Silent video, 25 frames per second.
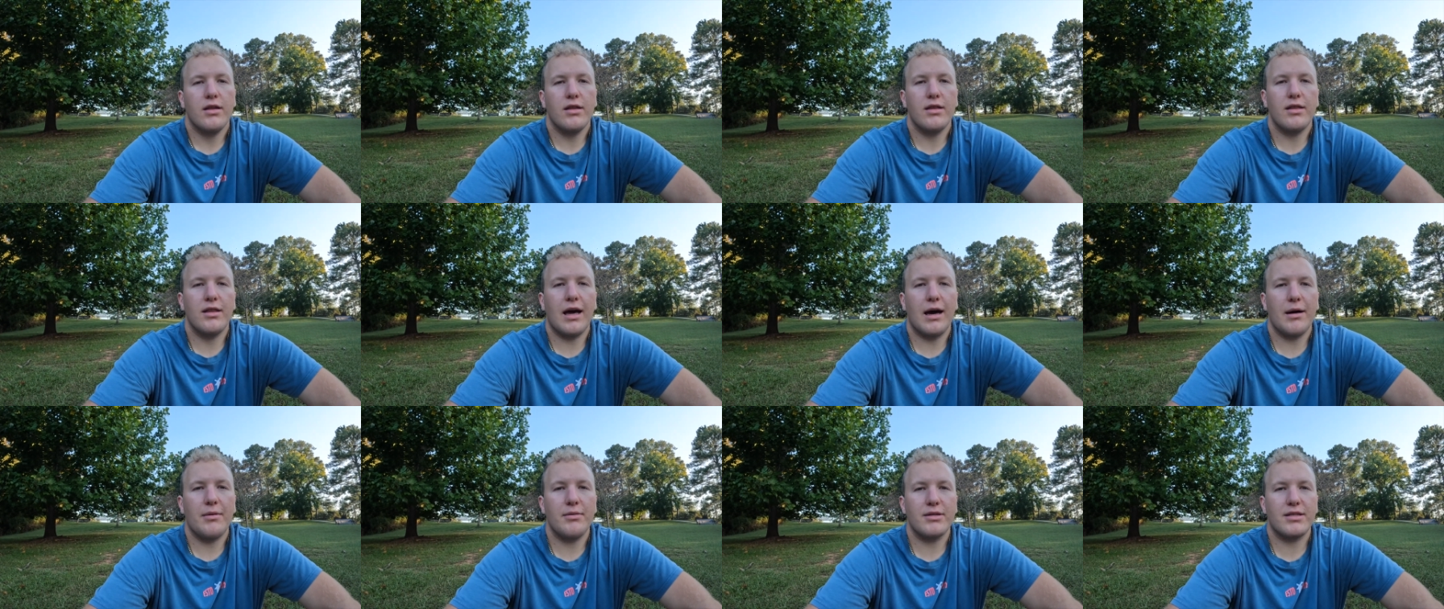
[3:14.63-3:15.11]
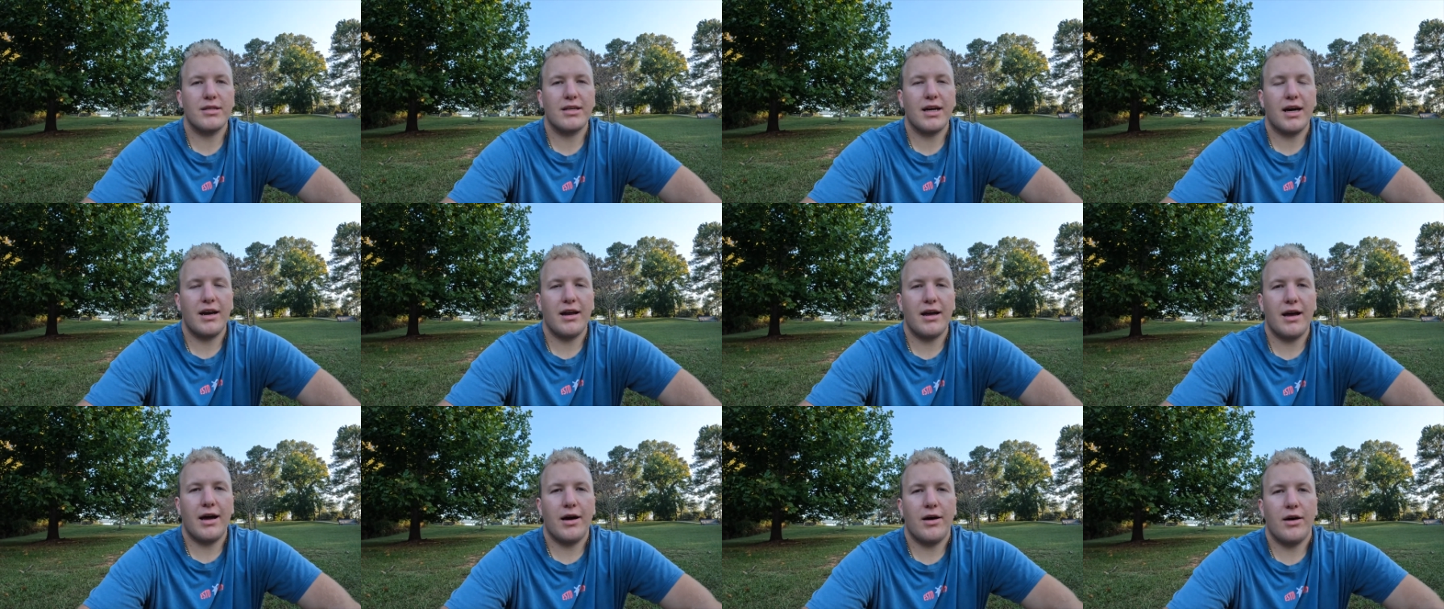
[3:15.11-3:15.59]
that was kind
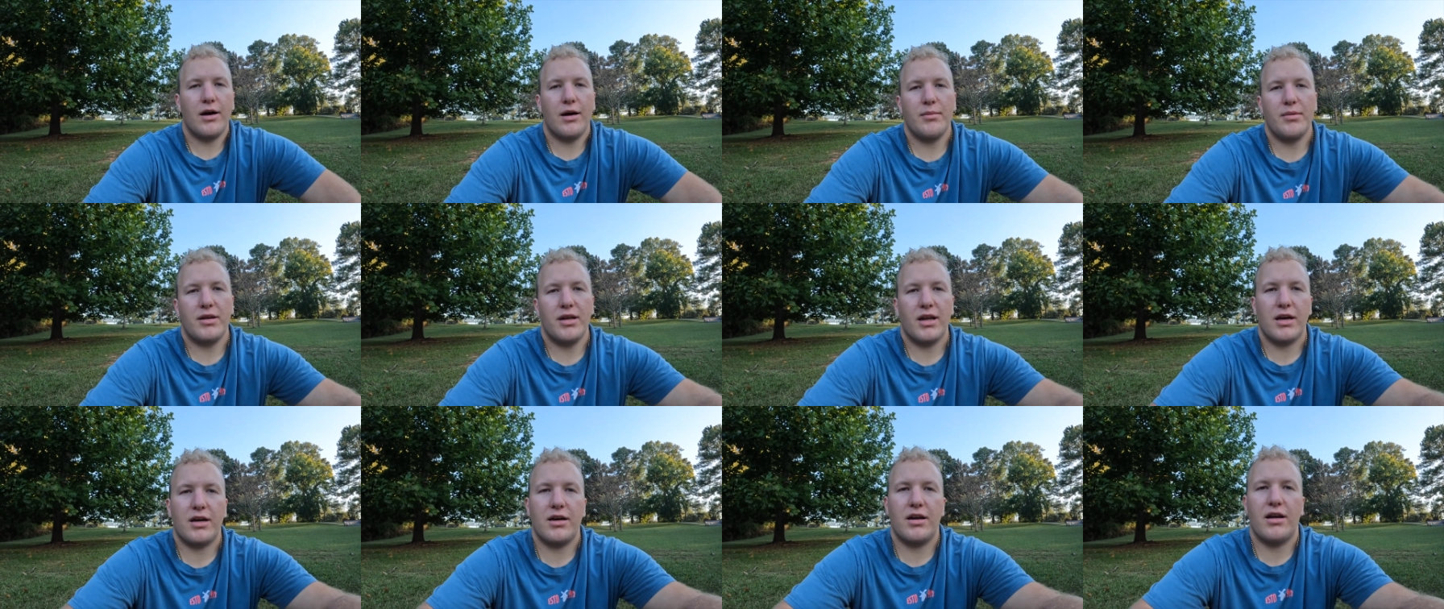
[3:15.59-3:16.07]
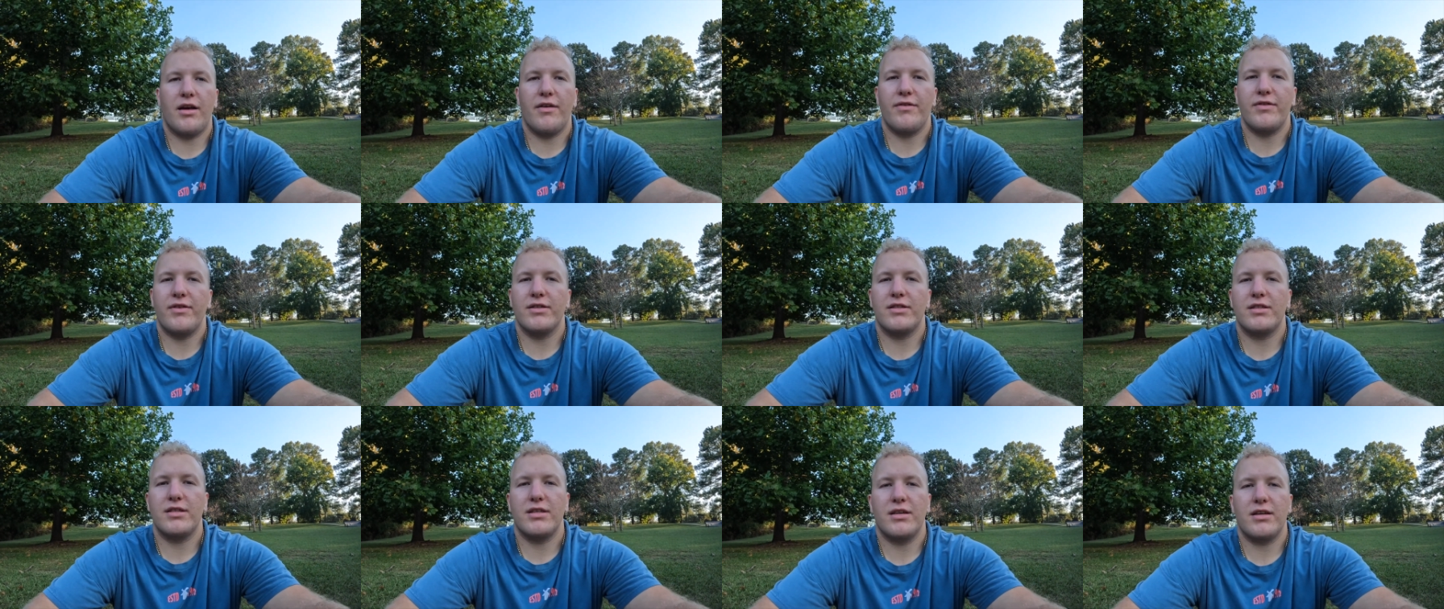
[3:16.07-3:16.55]
of out. I mean, I could
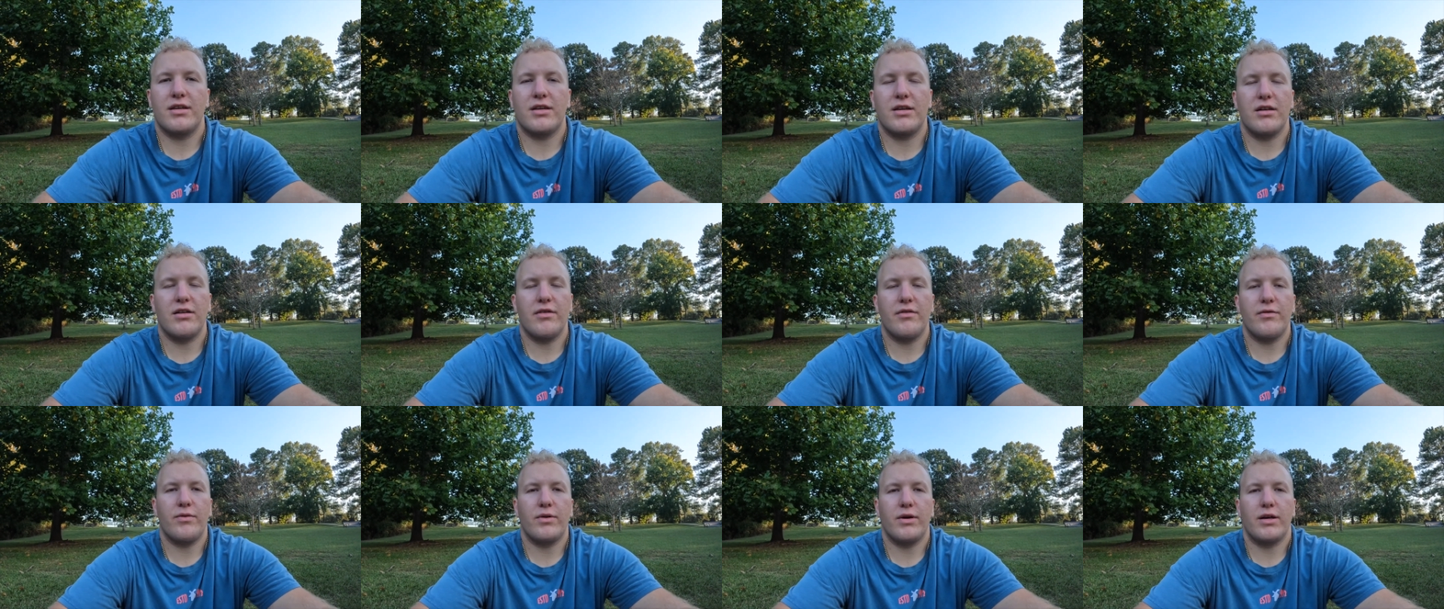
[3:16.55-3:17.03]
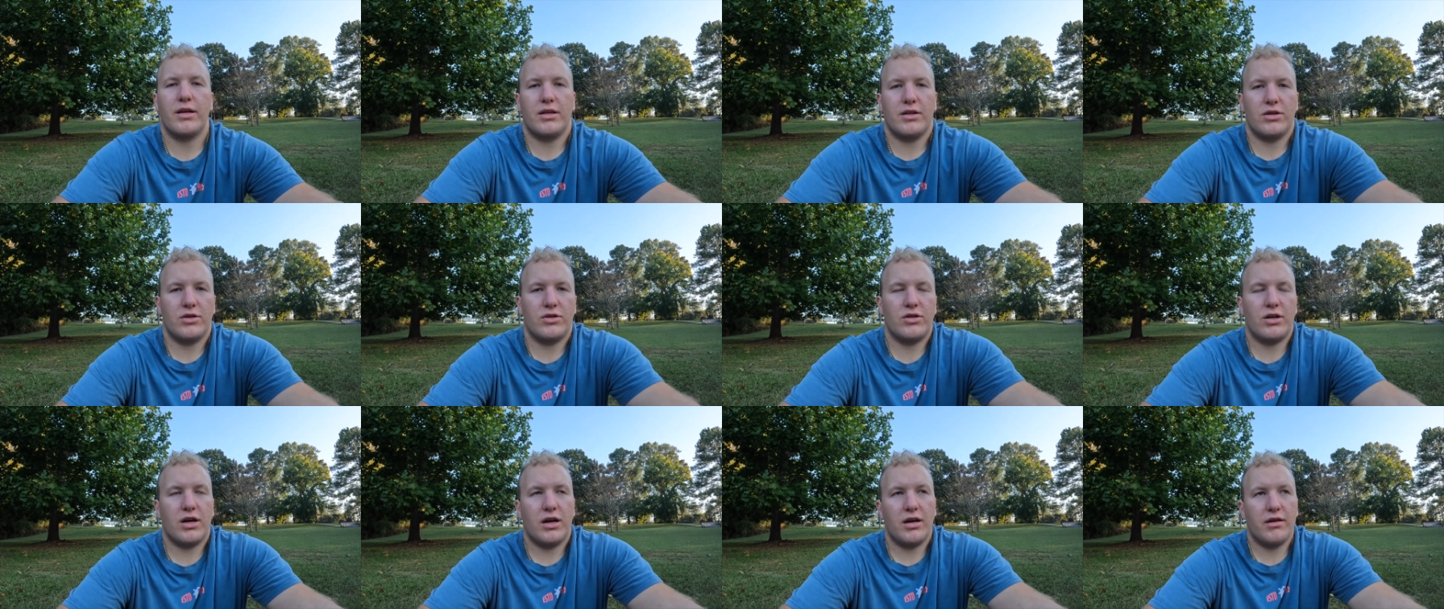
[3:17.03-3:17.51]
obviously could have went and
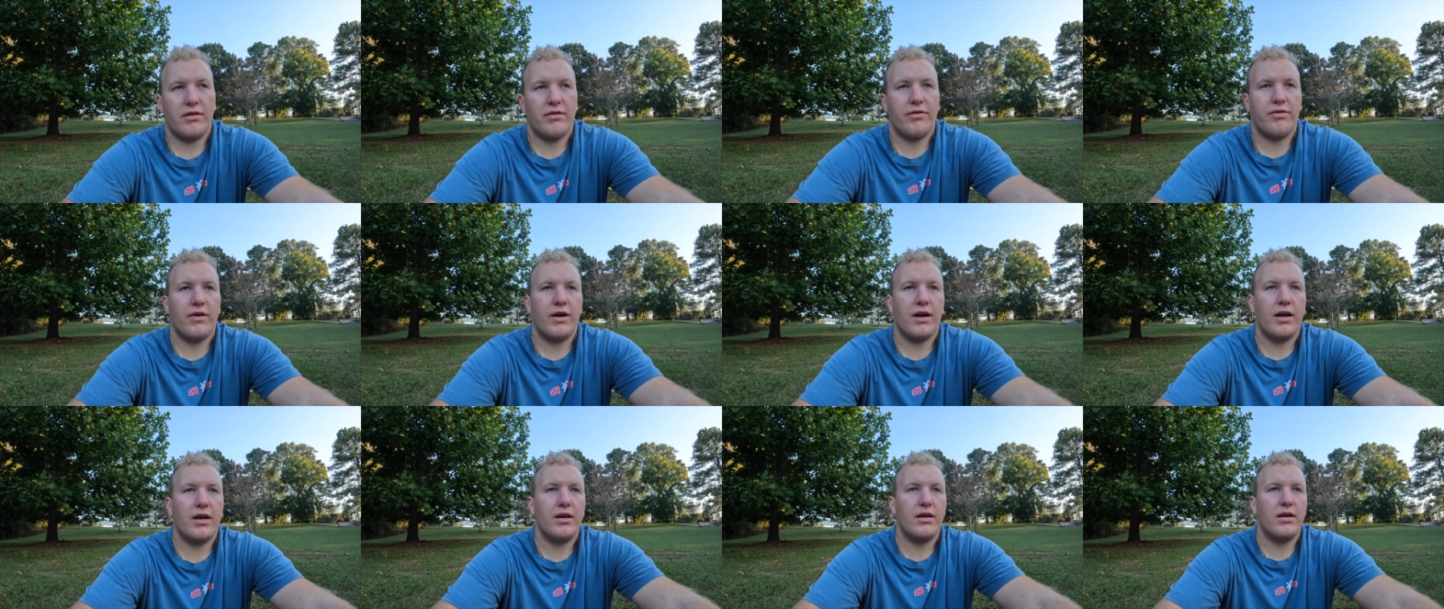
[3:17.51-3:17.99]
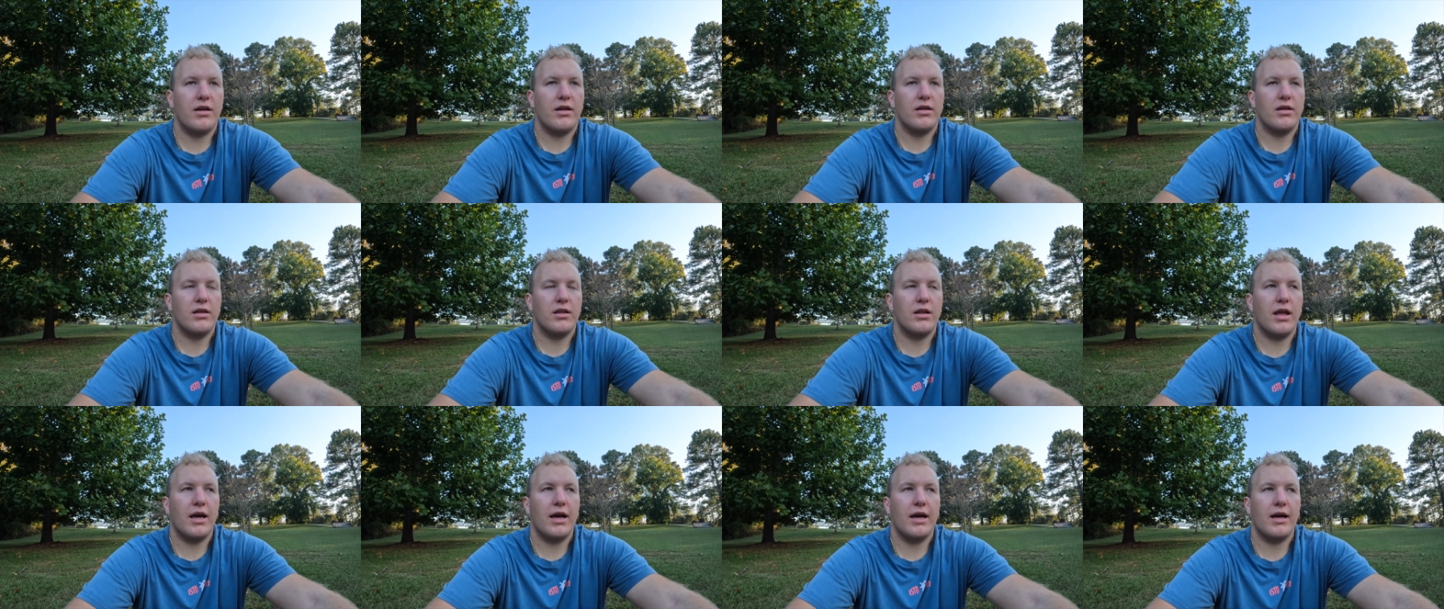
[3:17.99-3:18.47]
tried to find
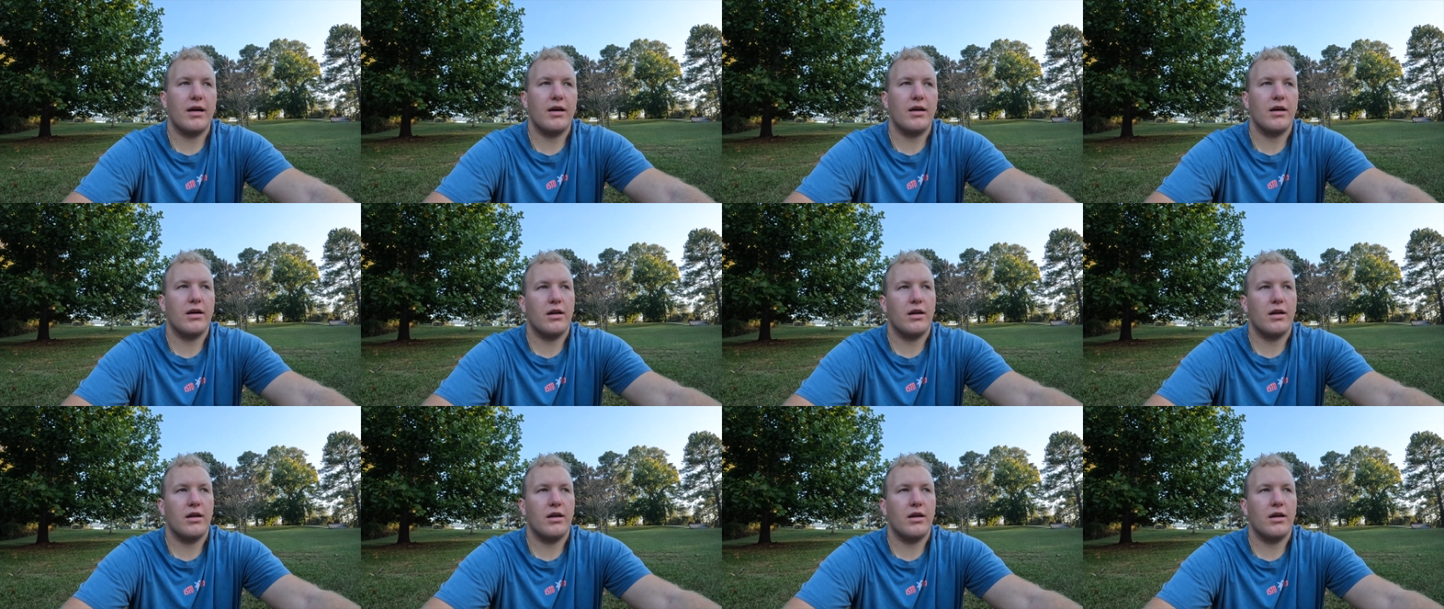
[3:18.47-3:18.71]
like